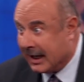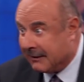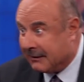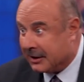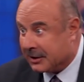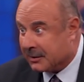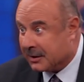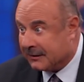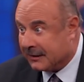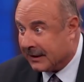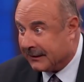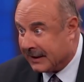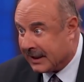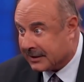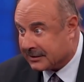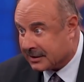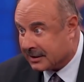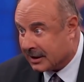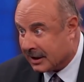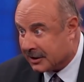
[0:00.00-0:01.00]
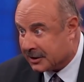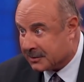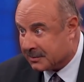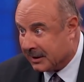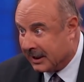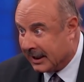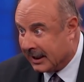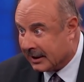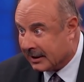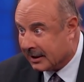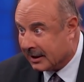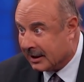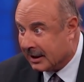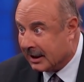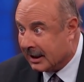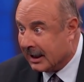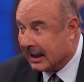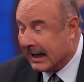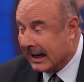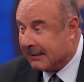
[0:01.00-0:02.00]
have that $25,000 back?
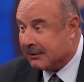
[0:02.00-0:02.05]
Yes.